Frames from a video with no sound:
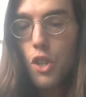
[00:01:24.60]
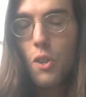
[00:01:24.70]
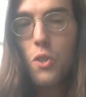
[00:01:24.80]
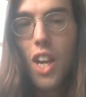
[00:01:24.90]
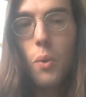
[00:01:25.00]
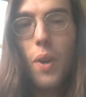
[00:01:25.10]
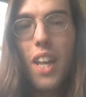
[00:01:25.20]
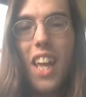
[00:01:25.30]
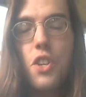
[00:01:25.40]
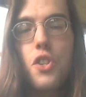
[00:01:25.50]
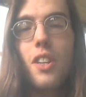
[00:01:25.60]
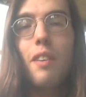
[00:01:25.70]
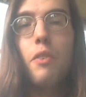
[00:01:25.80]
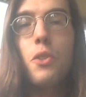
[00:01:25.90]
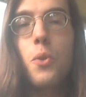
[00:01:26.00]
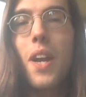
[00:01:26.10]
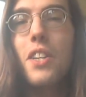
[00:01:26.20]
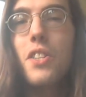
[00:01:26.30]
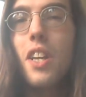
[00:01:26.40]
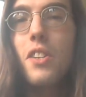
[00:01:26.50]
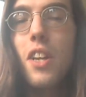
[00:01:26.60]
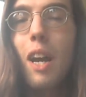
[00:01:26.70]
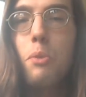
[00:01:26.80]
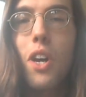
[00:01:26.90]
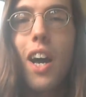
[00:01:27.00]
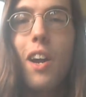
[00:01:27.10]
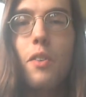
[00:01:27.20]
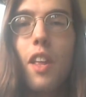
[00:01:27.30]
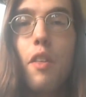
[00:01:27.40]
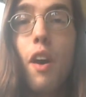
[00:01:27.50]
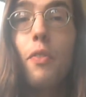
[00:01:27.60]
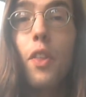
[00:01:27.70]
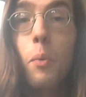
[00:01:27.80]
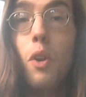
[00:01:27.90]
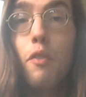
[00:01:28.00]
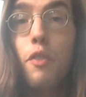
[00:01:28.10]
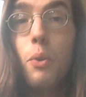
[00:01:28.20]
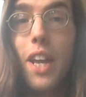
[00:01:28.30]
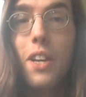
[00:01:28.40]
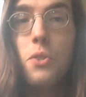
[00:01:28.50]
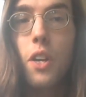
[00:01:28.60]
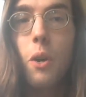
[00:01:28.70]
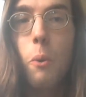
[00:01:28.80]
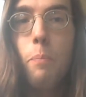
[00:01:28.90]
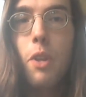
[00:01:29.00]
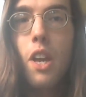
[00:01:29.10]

Turns out radiation levels are 18 times higher than they thought they were a few days ago.